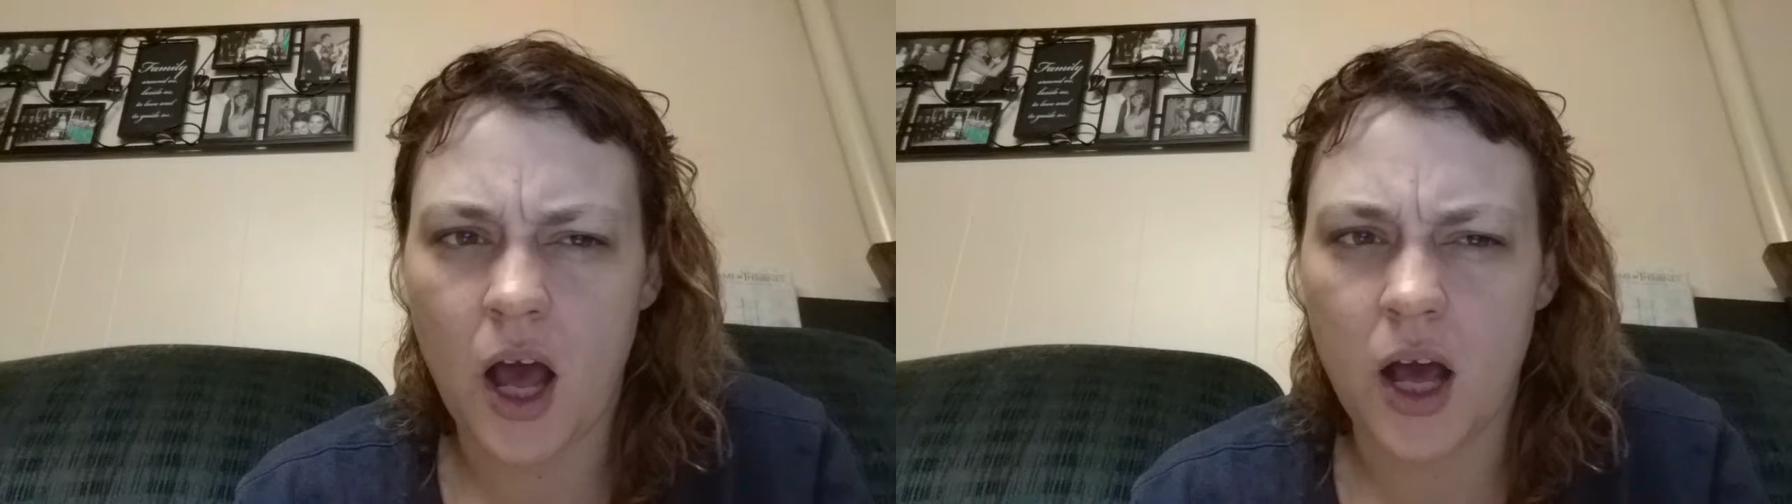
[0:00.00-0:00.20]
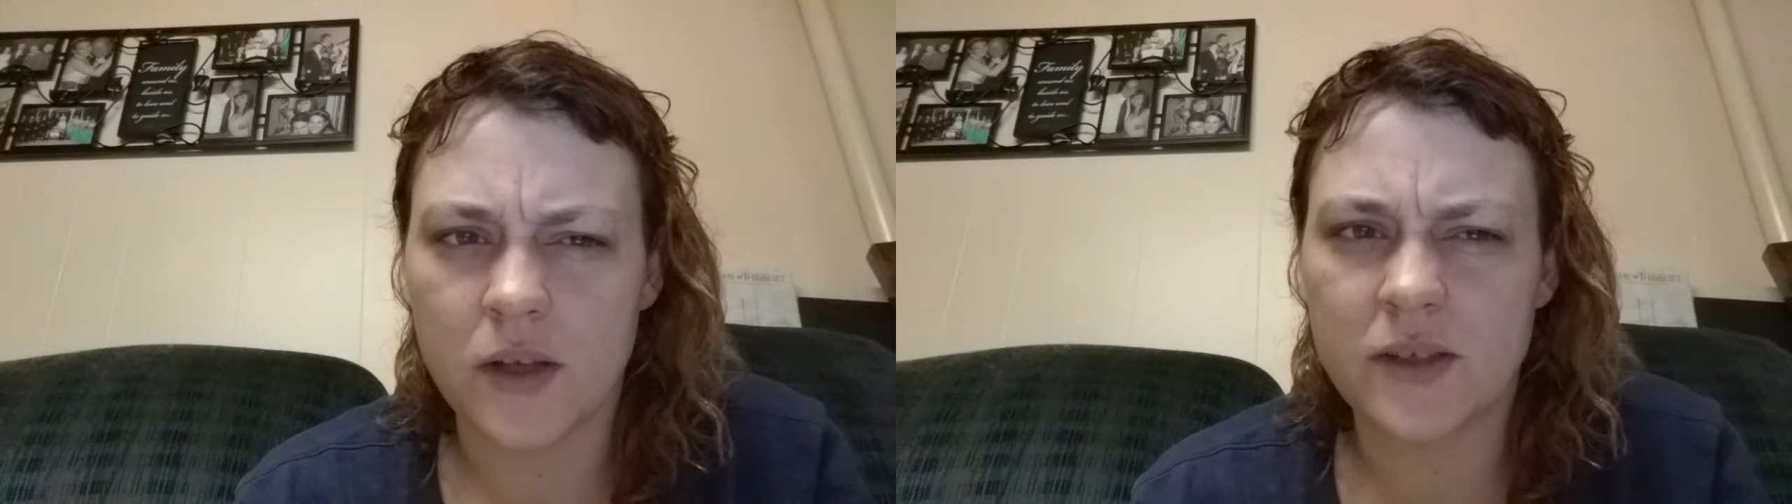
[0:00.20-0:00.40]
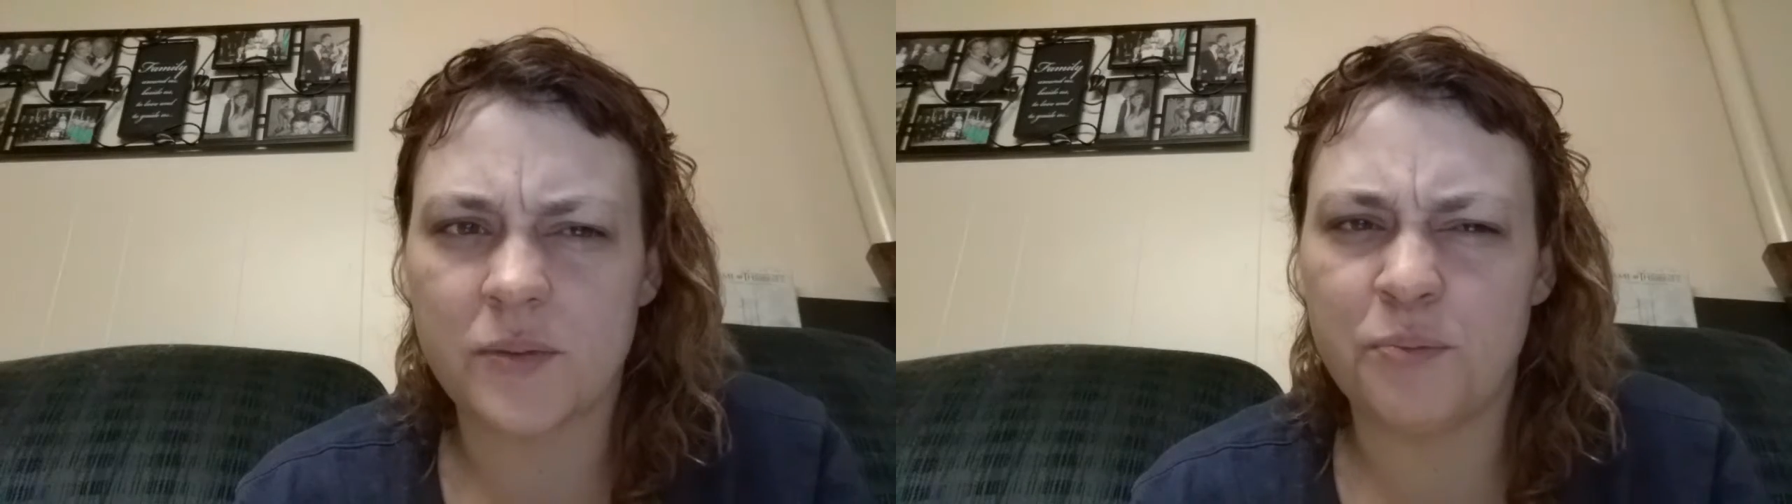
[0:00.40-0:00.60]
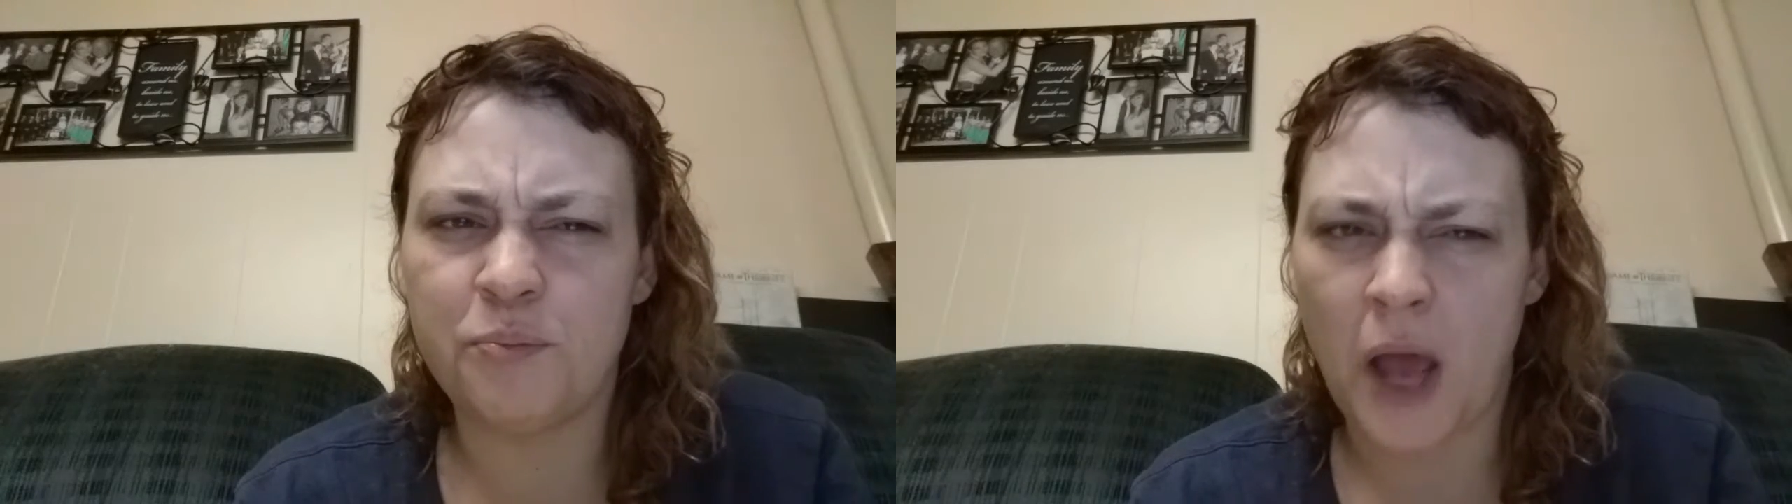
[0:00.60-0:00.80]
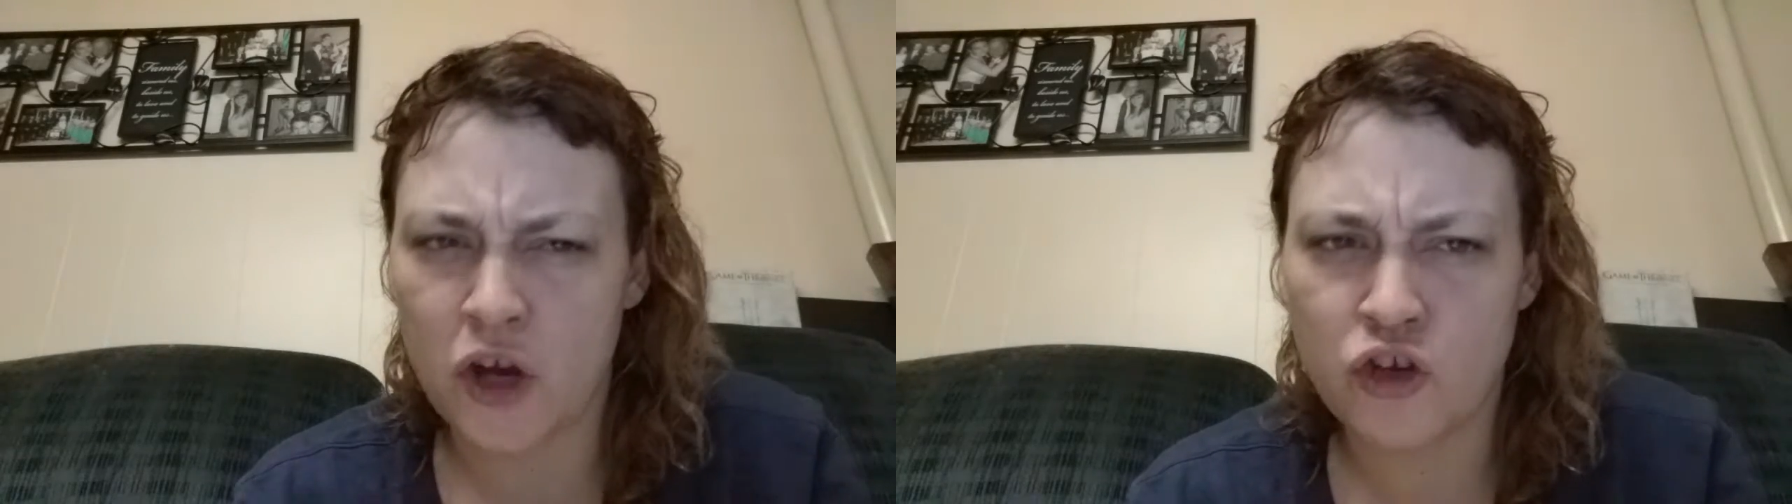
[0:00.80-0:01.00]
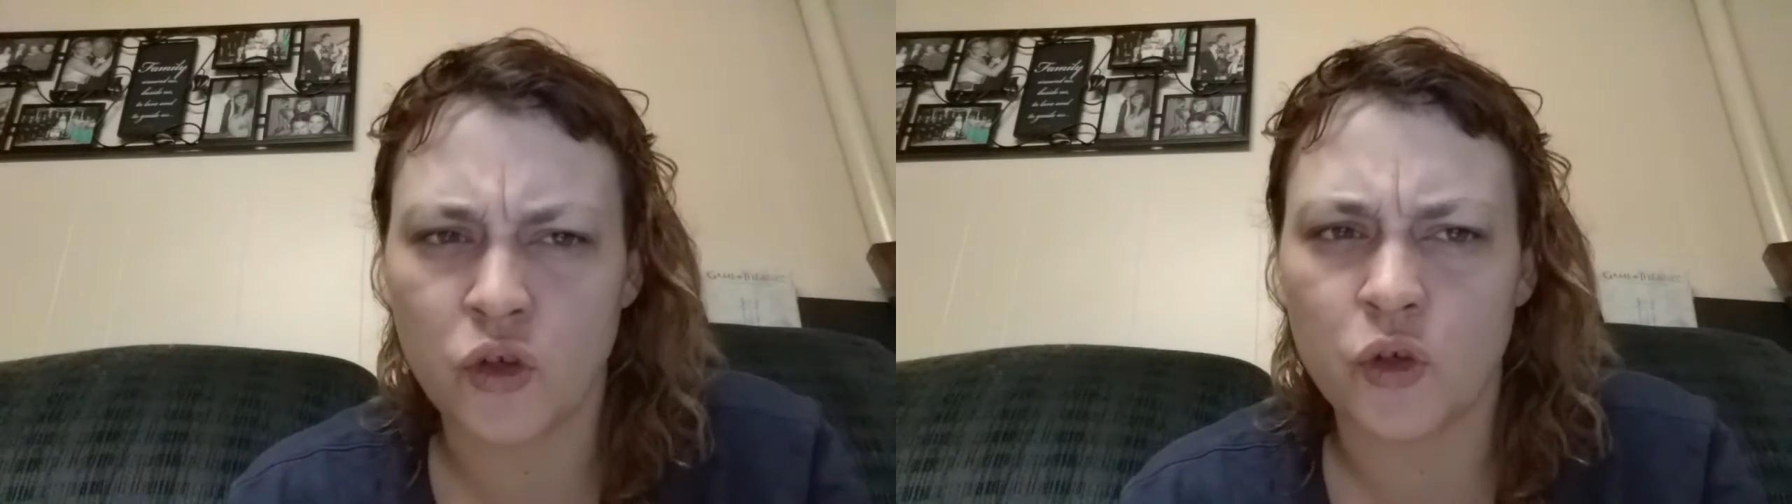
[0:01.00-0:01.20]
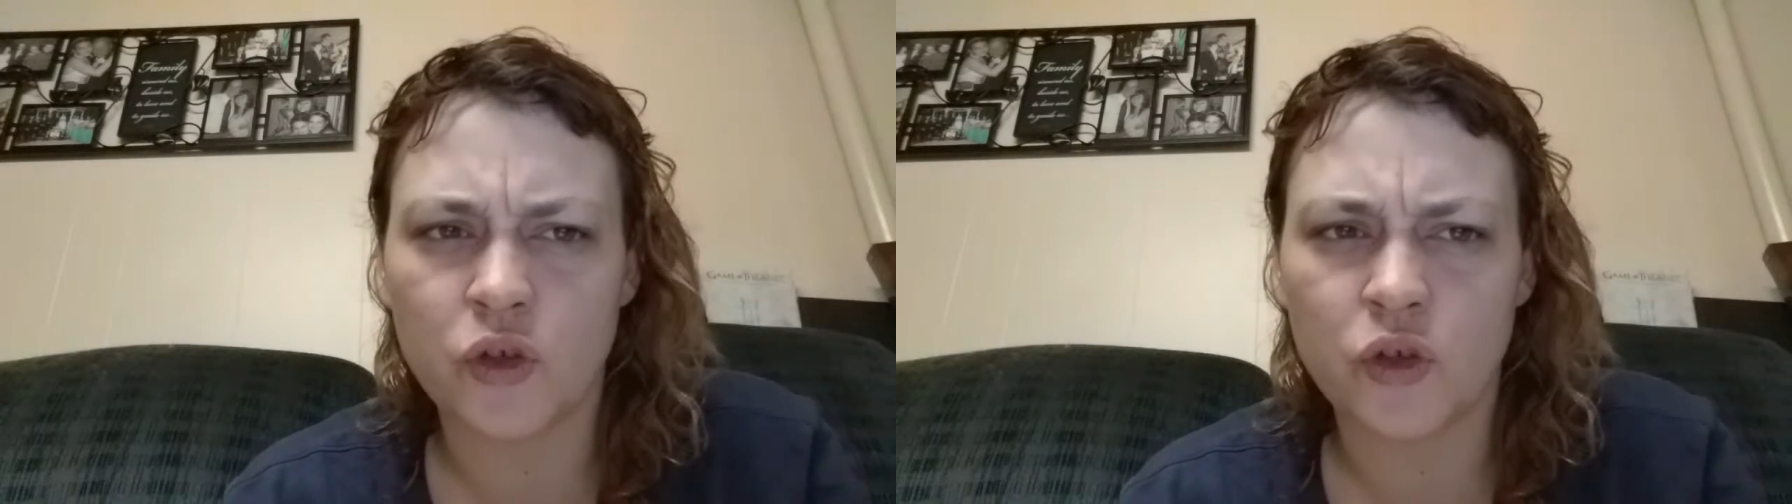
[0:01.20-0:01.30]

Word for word: a special,